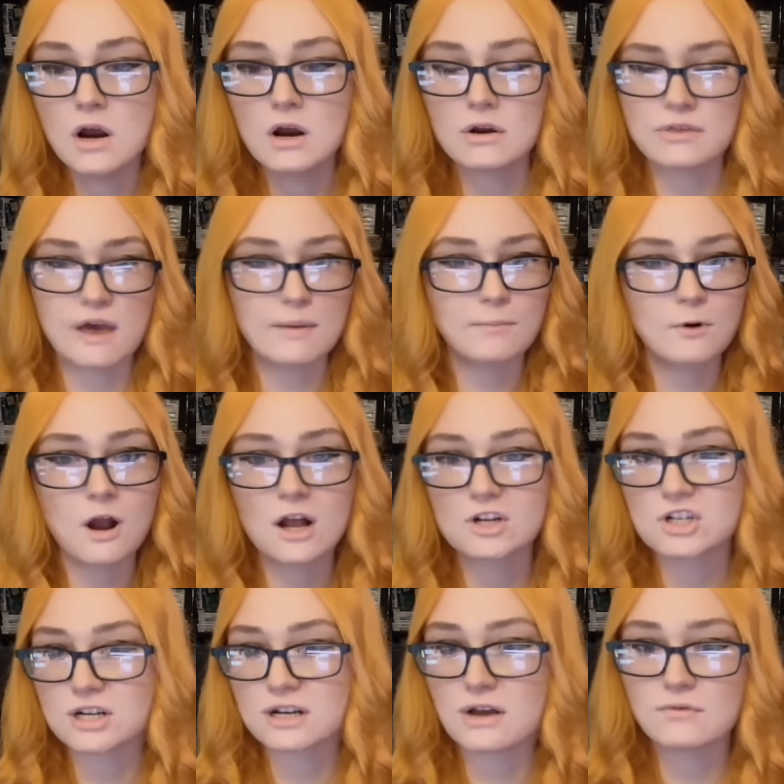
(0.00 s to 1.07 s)
or that
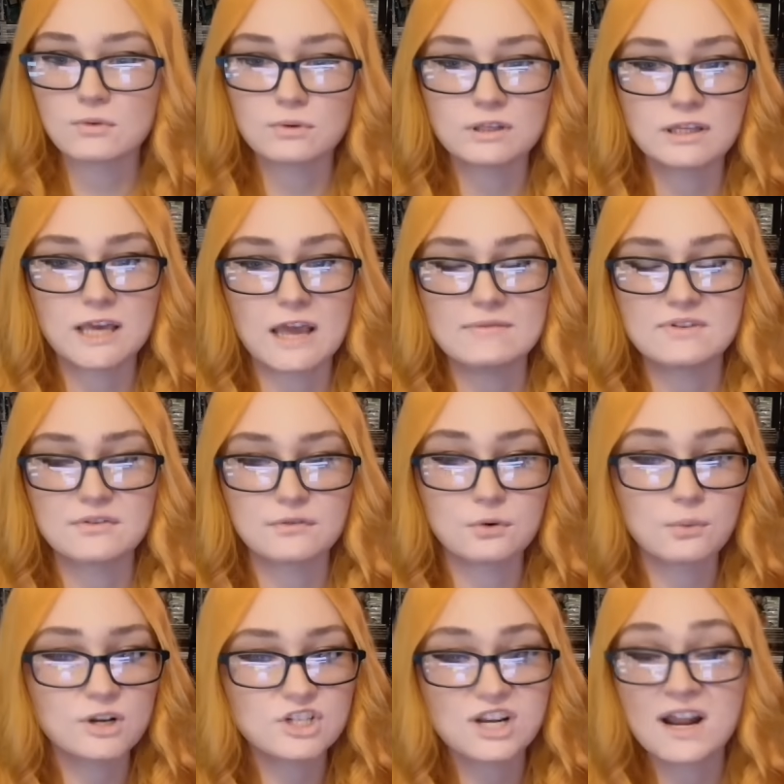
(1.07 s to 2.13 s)
project never really came to
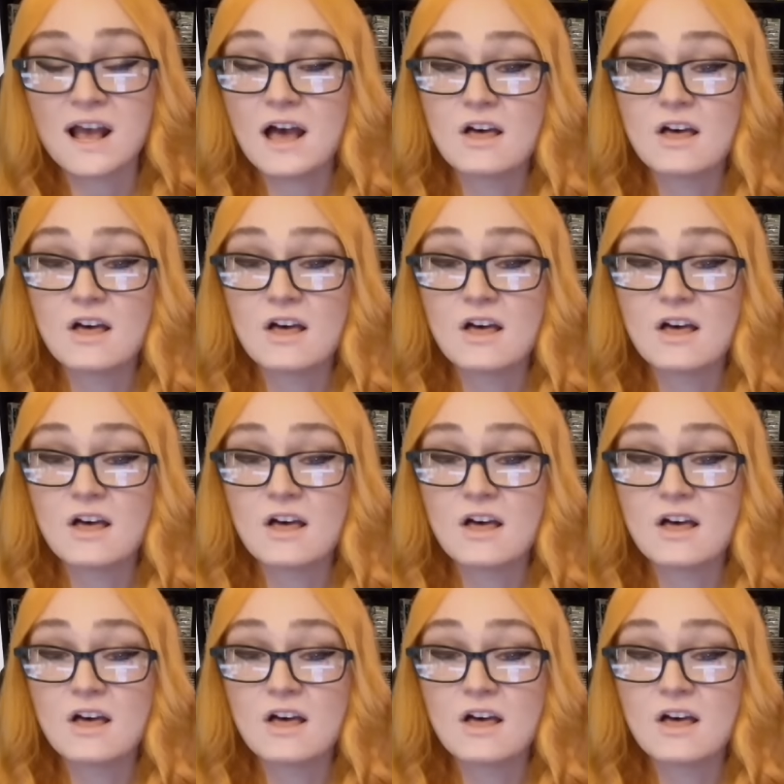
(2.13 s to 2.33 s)
fruition.